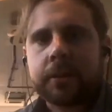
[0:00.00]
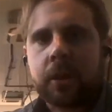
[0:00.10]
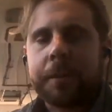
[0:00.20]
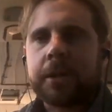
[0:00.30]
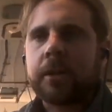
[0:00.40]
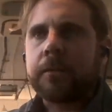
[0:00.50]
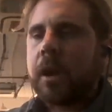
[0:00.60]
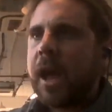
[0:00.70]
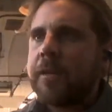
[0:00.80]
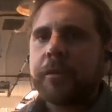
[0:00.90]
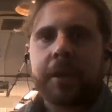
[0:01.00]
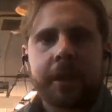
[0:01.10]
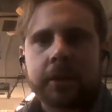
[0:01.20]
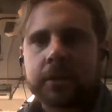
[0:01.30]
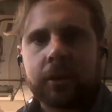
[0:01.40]
So I mean,
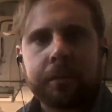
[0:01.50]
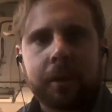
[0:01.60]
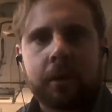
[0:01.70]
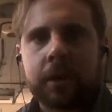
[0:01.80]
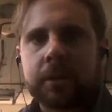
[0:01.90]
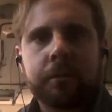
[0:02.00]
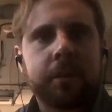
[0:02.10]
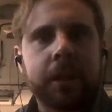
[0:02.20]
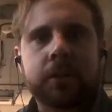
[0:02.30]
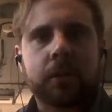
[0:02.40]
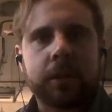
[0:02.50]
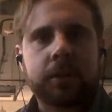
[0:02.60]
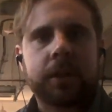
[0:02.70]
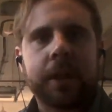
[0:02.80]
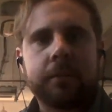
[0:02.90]
everything in a solar plant is completely
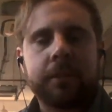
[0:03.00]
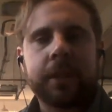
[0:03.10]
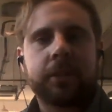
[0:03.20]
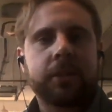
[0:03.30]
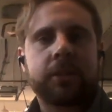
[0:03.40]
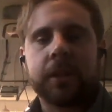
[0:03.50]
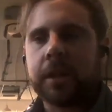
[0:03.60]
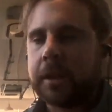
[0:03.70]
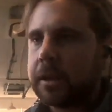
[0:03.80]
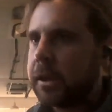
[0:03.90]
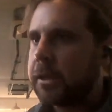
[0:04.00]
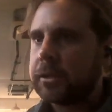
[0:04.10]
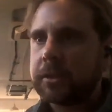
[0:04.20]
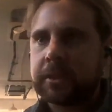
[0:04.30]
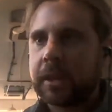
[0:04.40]
solid state.
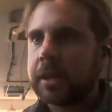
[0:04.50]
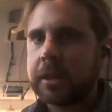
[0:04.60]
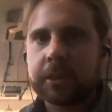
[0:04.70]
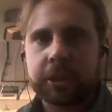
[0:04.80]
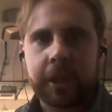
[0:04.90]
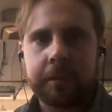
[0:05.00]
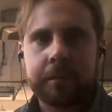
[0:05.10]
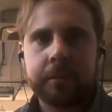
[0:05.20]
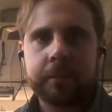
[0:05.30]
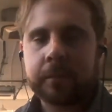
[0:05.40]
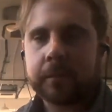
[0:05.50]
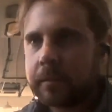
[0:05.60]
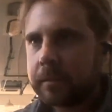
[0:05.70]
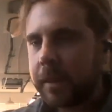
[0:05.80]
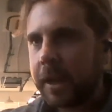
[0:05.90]
It's a silicon chip
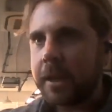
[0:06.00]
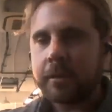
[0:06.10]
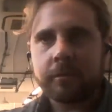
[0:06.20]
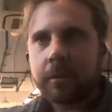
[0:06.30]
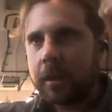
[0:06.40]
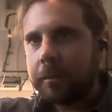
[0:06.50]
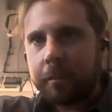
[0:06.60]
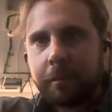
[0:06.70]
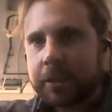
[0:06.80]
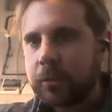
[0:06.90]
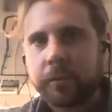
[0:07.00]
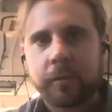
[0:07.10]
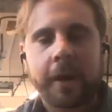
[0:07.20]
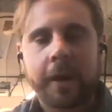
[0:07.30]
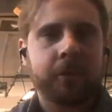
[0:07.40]
in a
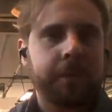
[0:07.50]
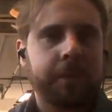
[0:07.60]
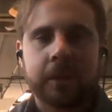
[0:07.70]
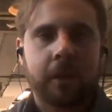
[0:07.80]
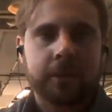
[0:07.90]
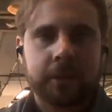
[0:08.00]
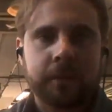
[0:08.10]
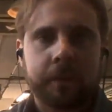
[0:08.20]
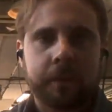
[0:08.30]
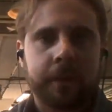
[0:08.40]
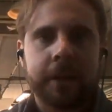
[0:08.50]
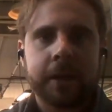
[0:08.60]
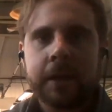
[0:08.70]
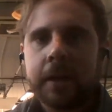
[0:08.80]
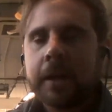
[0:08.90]
metal frame with a piece of glass
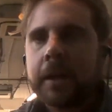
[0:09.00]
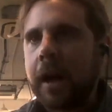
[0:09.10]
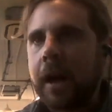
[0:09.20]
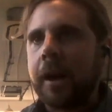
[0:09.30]
on top of it.